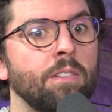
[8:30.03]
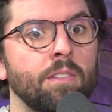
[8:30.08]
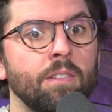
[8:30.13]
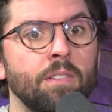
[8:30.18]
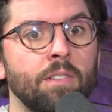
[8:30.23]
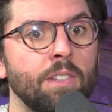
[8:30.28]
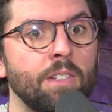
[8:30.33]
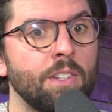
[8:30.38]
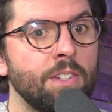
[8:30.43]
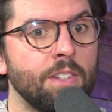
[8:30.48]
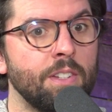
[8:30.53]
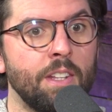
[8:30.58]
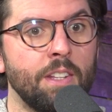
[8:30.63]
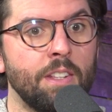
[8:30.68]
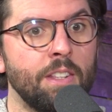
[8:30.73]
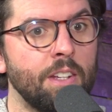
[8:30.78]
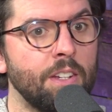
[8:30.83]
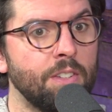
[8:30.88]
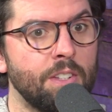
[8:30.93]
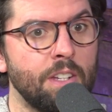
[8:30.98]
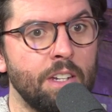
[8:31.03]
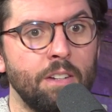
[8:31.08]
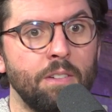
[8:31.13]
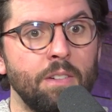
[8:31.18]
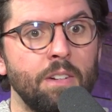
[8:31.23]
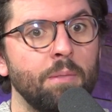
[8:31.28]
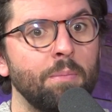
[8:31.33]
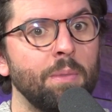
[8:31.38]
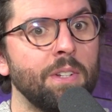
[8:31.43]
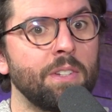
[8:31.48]
This is the things that you
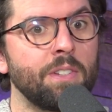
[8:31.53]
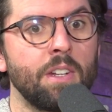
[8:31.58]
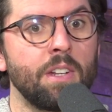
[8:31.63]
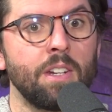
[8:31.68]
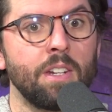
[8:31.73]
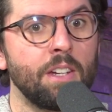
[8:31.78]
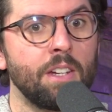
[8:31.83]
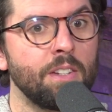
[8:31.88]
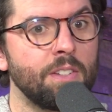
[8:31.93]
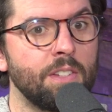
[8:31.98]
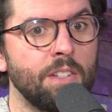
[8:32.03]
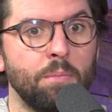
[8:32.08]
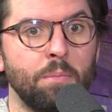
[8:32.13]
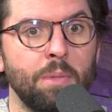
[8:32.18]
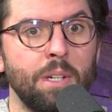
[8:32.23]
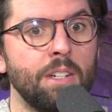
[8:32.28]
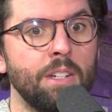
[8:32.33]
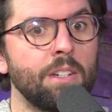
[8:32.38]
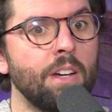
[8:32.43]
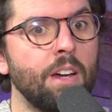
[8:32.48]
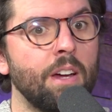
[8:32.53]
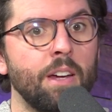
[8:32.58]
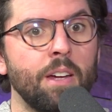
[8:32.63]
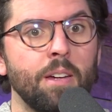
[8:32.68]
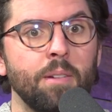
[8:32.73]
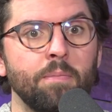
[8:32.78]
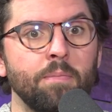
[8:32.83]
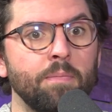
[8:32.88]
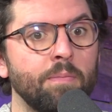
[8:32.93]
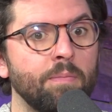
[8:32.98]
need to be sending us in the meantime.